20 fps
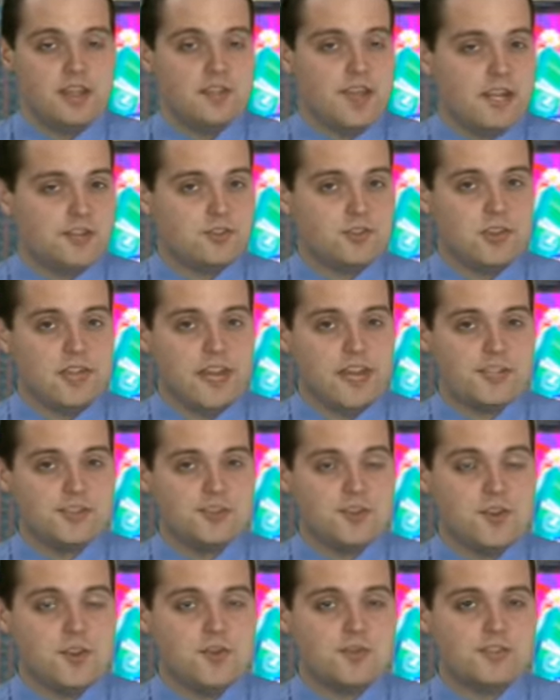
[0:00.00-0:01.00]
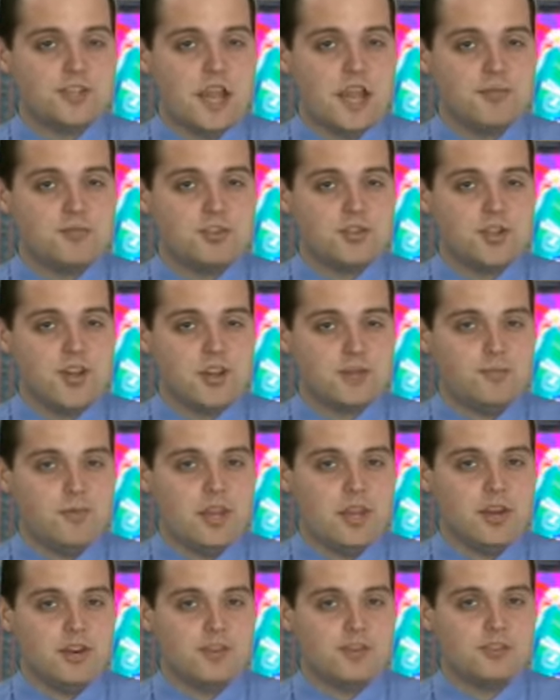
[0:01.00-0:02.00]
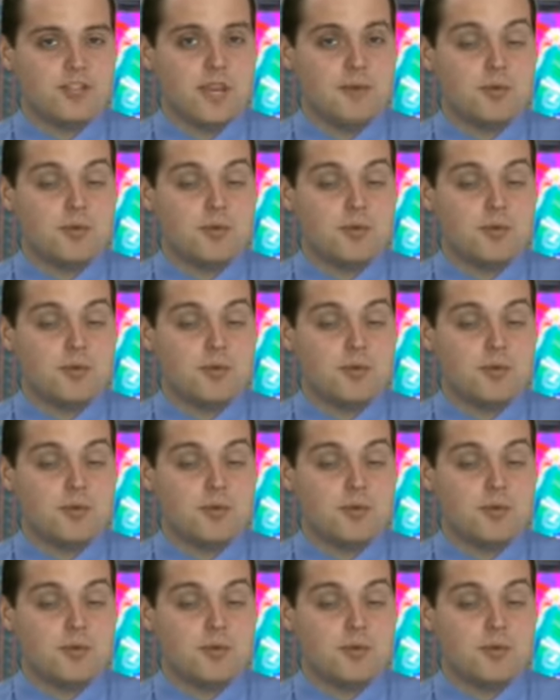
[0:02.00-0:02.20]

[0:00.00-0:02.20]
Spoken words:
That's your latest news. I'm Chuck Pierce.